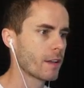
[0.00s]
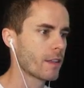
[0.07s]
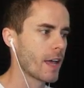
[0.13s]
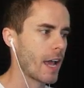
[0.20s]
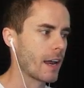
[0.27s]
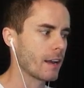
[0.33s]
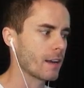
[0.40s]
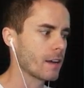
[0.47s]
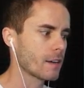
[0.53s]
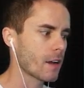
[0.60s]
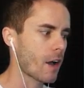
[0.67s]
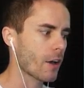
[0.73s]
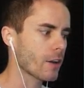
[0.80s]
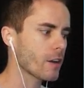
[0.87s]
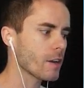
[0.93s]
that
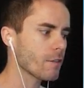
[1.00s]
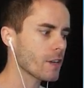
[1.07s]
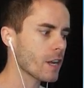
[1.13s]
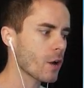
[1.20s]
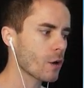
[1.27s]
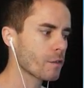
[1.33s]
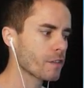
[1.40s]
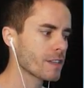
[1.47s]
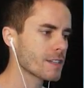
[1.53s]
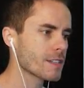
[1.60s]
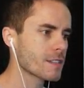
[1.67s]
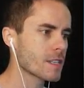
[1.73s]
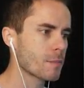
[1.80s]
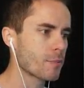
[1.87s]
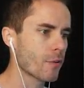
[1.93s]
I don't even know if this
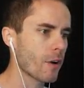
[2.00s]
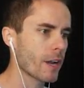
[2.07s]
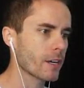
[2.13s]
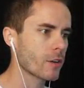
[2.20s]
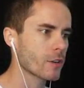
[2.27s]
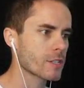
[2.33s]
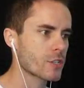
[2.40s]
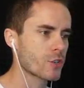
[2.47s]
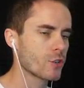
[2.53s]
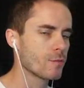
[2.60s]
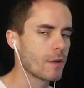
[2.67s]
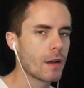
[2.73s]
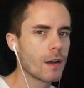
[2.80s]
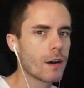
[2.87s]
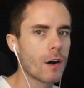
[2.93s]
is the Brian
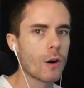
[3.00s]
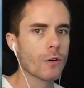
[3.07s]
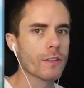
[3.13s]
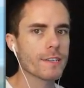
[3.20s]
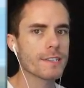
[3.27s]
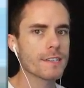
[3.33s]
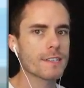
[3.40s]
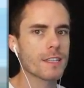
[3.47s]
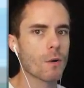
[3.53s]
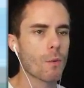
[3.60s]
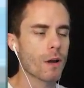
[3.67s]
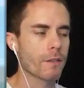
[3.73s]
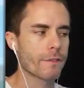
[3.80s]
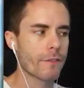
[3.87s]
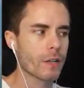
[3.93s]
costume or this is the
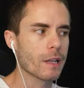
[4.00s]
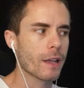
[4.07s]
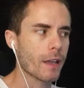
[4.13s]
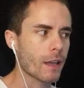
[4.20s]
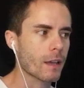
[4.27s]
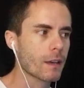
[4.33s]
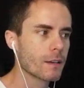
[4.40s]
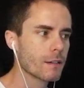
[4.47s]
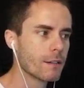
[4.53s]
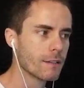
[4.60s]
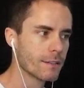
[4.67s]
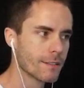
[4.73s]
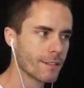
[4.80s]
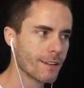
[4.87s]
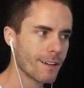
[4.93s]
one for Link.
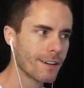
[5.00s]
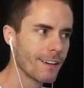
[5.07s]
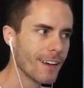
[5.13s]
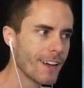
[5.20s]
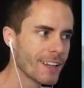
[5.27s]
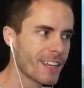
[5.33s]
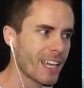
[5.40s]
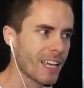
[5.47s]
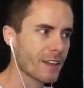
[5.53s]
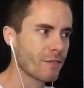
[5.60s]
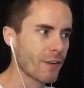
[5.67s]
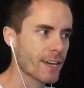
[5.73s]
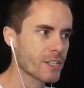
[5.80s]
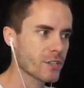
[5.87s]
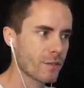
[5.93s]
The
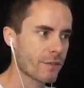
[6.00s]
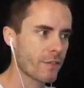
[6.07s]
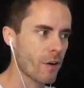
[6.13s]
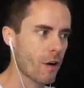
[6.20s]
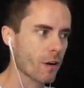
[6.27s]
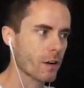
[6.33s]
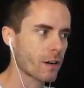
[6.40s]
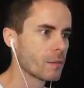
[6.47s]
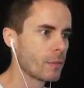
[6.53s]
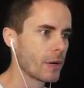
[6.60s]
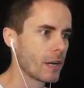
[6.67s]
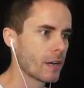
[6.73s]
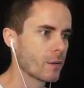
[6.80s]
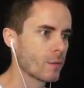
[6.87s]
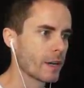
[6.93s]
Adventure Frog,
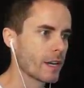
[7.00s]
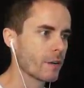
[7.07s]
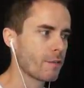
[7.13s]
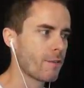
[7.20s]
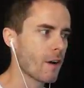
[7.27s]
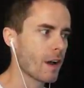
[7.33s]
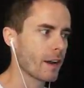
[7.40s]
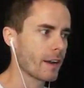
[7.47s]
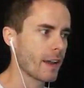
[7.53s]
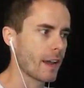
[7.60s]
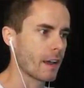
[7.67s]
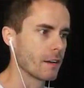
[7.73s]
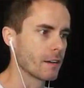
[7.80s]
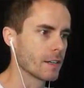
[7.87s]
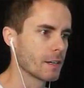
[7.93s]
but we're gonna find
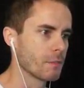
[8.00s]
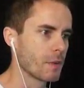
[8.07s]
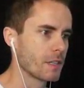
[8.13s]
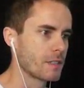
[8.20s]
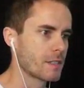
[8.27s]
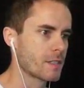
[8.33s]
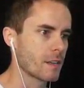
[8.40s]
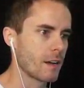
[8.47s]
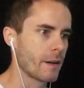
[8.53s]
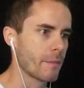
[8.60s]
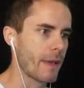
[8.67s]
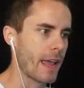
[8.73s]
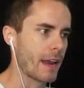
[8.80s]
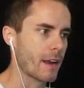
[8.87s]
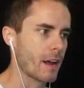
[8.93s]
out. Uh, it's, oh
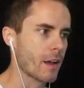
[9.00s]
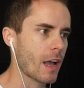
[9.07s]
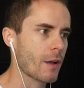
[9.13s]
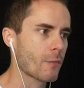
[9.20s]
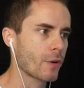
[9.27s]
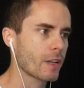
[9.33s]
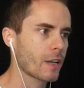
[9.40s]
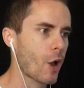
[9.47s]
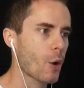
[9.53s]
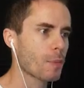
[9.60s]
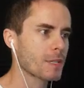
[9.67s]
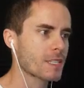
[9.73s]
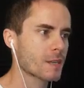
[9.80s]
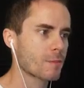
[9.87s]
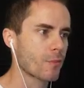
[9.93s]
man, I, I really hope
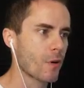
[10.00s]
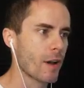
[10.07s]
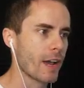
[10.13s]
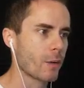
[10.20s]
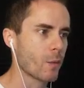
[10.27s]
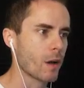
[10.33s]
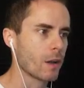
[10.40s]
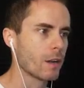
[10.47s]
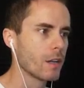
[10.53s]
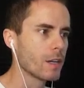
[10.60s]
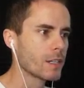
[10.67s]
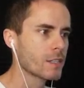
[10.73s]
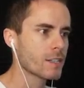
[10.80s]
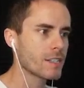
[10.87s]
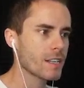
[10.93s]
it's the Brian one,
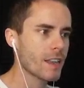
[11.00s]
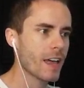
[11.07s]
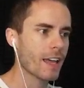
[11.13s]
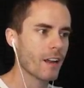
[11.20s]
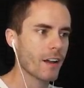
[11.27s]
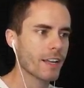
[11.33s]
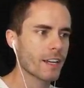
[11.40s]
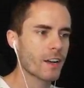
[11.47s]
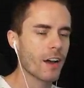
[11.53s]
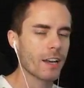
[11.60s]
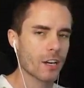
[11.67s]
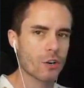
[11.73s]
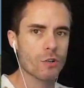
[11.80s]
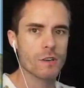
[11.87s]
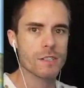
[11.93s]
just so that I can kind
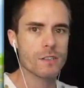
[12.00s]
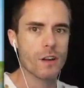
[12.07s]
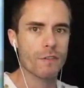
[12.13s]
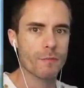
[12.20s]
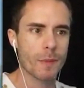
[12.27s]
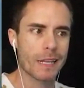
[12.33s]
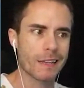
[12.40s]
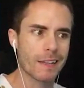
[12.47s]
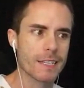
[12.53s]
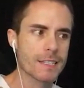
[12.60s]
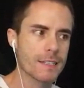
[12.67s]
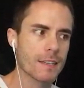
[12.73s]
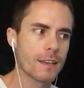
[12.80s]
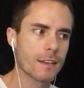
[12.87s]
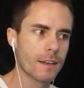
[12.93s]
of cross it off my
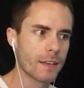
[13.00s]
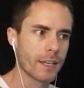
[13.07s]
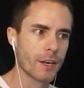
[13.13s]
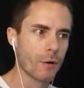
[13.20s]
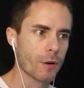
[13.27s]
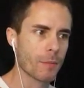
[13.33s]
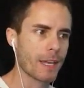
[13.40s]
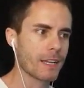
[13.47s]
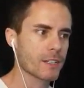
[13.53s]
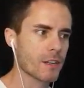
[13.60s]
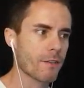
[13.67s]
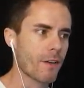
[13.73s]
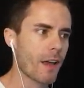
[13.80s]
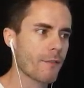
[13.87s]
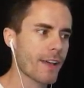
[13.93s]
list, you know what I mean? Because
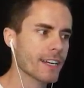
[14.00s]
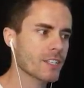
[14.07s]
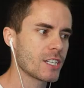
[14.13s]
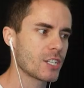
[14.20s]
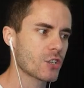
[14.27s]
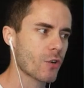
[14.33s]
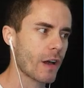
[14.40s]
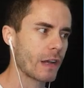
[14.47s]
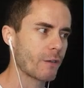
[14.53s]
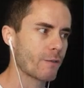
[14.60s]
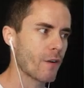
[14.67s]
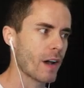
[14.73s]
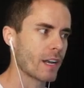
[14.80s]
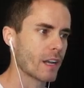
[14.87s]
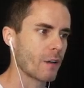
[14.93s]
I've, I've actually tried to
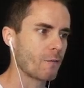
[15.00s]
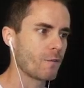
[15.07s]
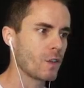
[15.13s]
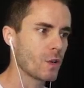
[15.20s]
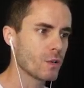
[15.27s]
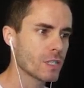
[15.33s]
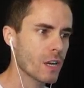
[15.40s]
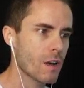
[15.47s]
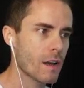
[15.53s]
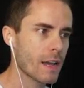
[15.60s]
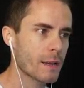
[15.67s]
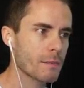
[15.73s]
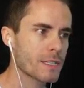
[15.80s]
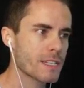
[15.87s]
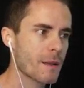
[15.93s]
find it a few
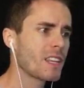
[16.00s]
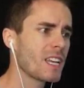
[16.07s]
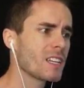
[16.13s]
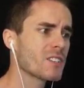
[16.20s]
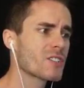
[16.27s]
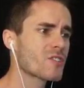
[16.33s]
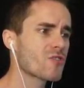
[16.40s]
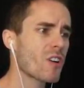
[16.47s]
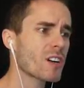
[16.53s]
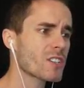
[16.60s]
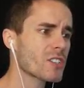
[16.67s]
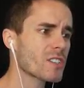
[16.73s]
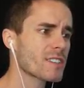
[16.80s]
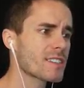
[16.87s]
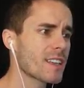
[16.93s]
times. The
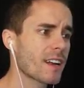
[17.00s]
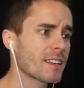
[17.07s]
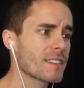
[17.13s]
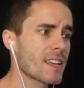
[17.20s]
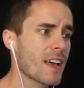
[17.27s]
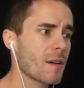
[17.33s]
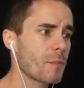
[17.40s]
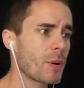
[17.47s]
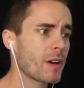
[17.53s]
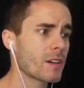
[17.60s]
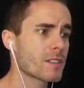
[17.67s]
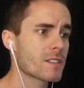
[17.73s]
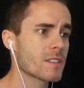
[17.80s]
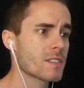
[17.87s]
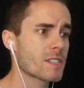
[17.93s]
instructions that it's out
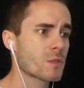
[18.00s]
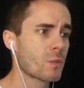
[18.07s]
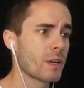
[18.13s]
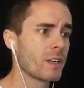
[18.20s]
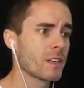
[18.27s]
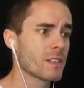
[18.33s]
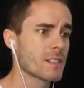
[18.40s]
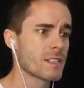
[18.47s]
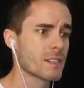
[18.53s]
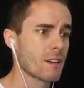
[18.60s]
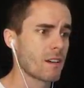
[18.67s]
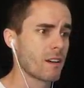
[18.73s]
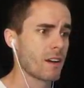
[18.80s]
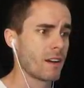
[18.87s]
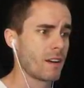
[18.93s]
past the Swindon
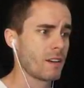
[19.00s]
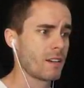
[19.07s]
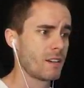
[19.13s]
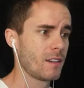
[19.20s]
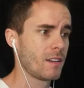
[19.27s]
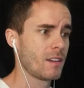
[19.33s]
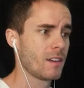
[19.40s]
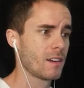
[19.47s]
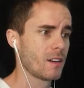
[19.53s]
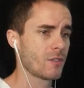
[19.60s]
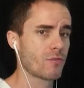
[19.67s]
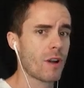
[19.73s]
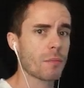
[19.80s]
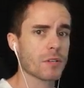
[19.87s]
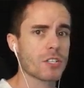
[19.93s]
sign are
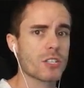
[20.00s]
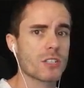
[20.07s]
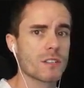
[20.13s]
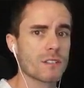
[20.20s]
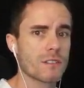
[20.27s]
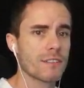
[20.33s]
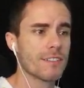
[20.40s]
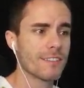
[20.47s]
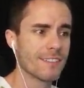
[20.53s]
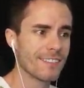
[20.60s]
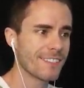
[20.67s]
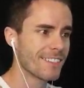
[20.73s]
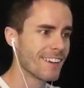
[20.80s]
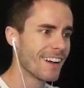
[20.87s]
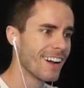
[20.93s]
rubbish.
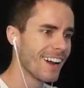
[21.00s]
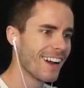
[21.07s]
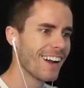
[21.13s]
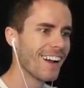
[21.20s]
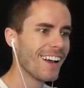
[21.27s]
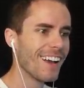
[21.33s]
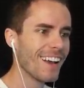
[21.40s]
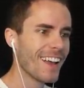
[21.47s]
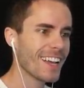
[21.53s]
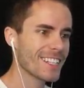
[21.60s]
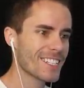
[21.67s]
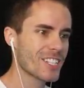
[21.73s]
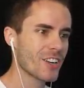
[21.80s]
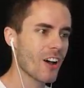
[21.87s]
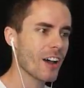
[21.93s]

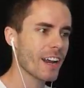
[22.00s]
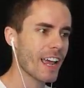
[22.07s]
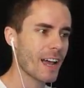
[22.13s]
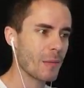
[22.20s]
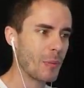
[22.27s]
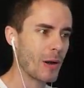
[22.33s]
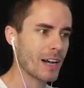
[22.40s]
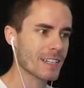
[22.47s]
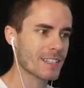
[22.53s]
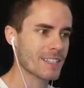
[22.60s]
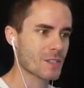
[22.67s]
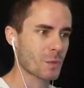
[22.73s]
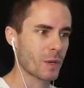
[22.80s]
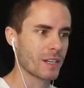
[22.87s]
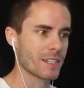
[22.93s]
It's not out past the
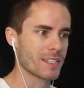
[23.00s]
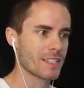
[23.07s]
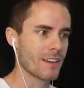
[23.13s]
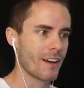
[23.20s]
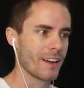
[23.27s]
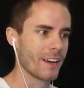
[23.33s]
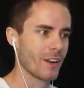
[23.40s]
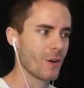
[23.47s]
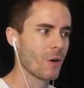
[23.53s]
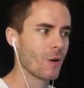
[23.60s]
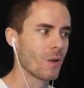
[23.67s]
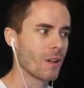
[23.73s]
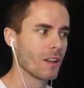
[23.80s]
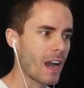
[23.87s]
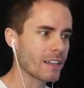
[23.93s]
Swindon sign at
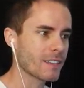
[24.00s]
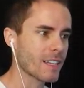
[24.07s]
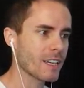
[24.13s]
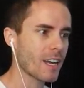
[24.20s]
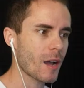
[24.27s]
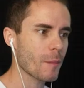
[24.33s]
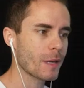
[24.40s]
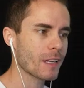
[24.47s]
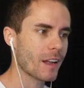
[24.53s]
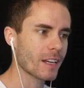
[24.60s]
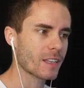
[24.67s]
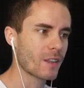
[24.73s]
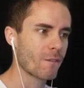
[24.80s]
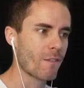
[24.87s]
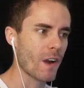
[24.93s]
all. I think I'm in
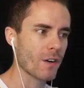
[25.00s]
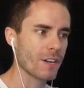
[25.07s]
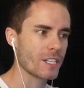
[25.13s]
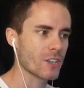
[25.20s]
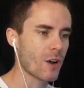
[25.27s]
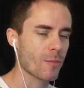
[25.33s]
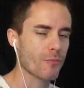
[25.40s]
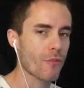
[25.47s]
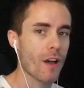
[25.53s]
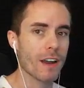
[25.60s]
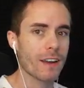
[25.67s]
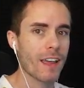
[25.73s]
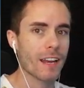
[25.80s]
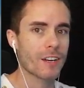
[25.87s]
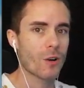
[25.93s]
like the very top
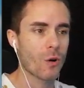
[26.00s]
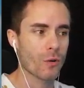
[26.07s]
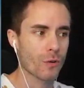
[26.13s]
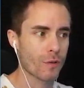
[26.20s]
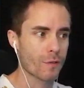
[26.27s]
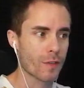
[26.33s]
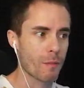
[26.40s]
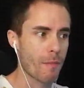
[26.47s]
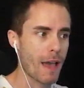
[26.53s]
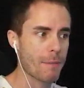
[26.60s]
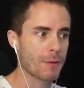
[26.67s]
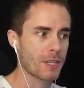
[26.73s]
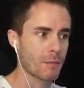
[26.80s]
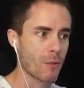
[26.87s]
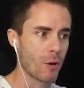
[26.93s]
right-hand corner of the
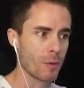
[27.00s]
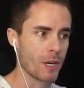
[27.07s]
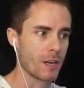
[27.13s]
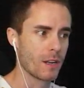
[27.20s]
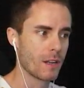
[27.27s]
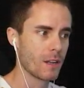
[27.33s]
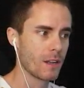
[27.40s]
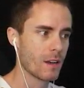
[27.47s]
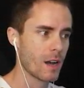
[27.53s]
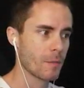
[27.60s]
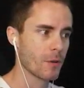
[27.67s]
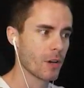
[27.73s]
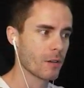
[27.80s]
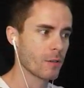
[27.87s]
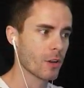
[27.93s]
map at the moment. I'm
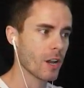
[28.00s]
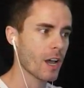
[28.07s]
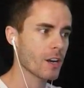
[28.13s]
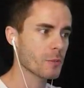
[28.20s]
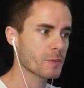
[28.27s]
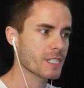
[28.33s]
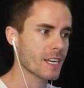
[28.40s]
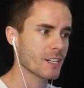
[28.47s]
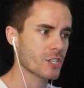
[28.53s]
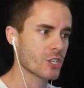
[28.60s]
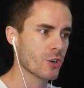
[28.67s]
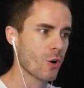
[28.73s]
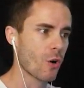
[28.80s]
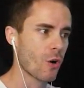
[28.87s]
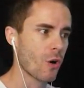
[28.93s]
not, not one hundred percent
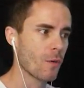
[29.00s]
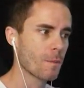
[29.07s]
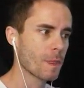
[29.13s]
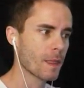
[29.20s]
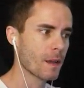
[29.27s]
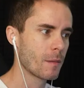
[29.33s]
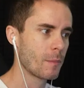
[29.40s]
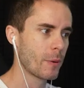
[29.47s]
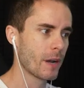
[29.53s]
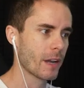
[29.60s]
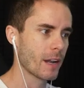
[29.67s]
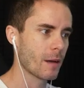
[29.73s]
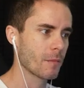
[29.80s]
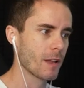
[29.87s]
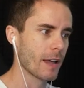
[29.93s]
sure
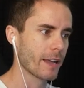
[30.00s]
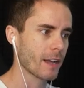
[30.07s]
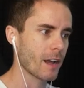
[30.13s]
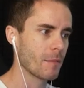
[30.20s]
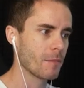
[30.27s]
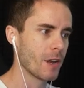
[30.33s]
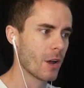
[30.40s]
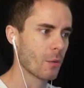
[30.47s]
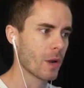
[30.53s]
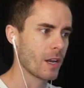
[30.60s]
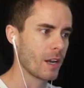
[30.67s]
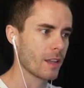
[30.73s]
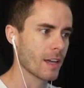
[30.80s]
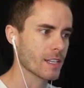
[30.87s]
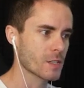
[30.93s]
But I'm like, I'm nowhere
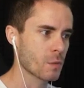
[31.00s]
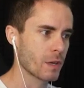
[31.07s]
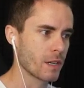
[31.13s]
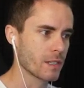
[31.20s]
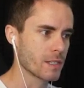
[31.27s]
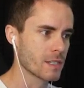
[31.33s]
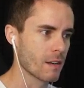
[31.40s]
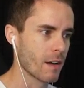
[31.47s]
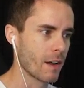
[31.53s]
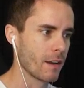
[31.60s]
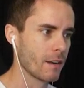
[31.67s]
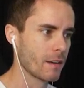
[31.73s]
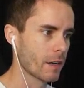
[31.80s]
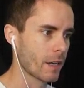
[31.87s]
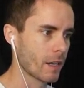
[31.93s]
near that Swindon
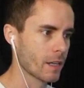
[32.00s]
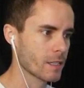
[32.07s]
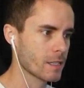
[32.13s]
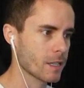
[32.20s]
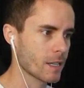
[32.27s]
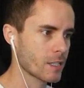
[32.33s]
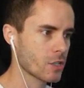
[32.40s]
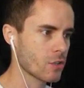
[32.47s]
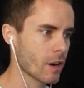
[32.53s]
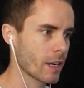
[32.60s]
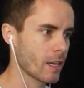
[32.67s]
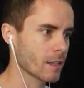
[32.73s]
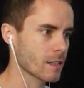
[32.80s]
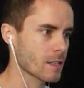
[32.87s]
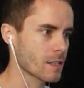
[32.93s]
sign. Okay, let's let's try and
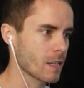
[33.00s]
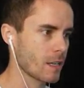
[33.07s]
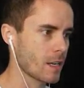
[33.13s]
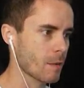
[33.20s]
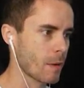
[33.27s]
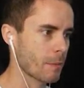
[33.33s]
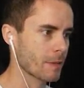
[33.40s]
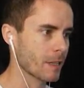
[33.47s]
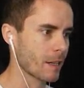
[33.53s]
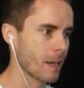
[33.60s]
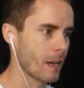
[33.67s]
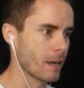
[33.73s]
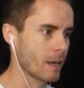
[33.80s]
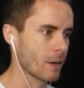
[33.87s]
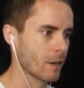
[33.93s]
get this thing come up the
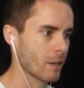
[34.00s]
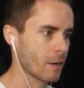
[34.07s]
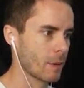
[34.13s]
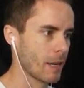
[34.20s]
land here a little